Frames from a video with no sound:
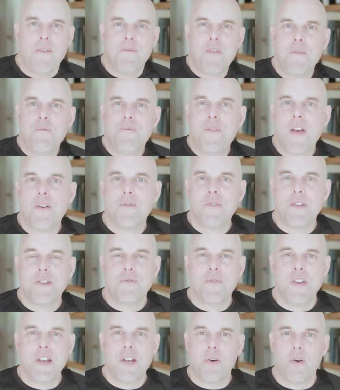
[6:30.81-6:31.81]
If you found this
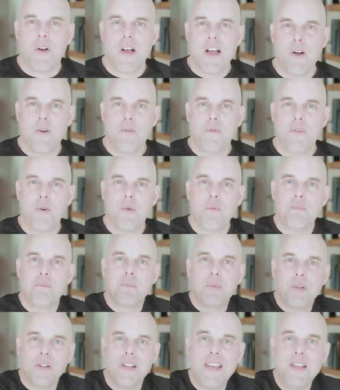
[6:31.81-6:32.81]
video helpful,
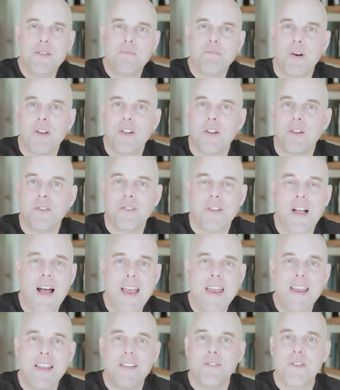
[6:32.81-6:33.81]
please put a
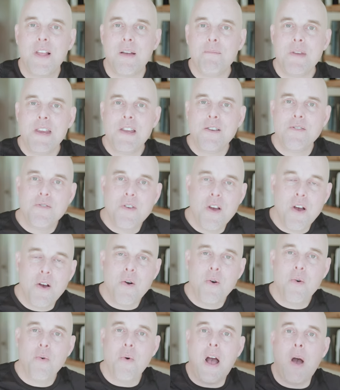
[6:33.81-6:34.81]
like, let me
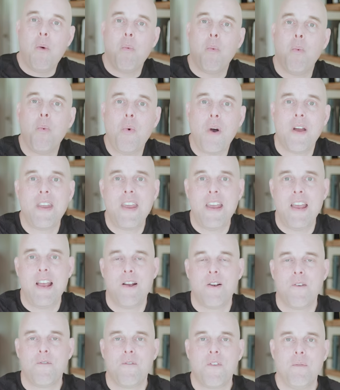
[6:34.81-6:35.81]
know. I want to
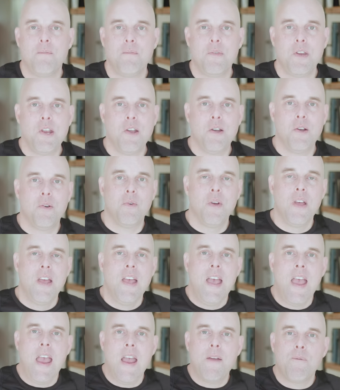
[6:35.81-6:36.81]
hear from you.
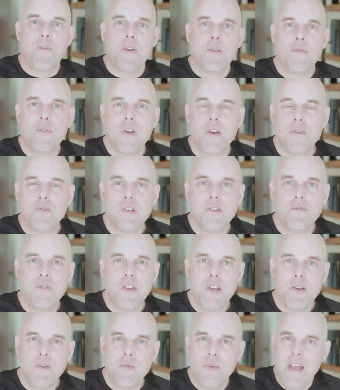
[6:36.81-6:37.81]
And for those of
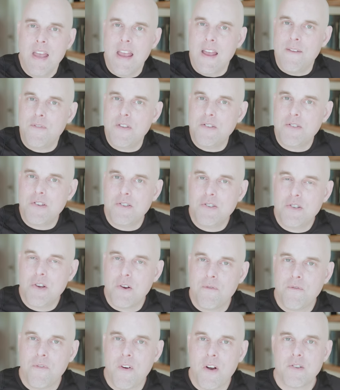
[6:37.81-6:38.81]
you, if this is
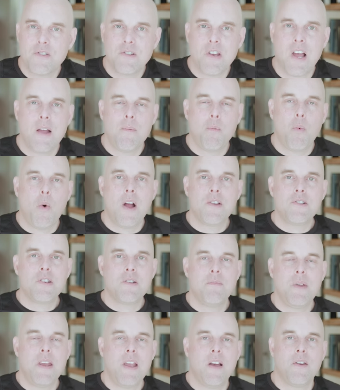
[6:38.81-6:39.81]
your first time
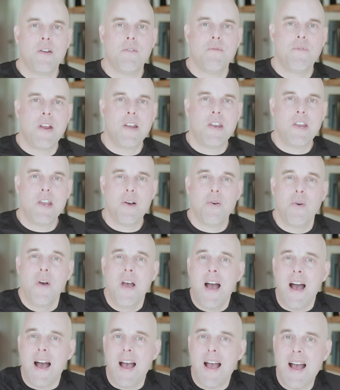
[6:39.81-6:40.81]
watching me on a video,
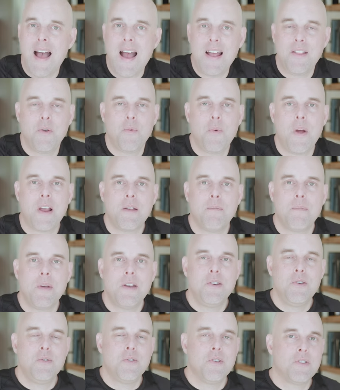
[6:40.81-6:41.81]
I highly
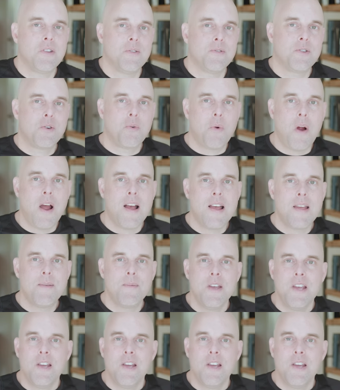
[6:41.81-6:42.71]
recommend you to subscribe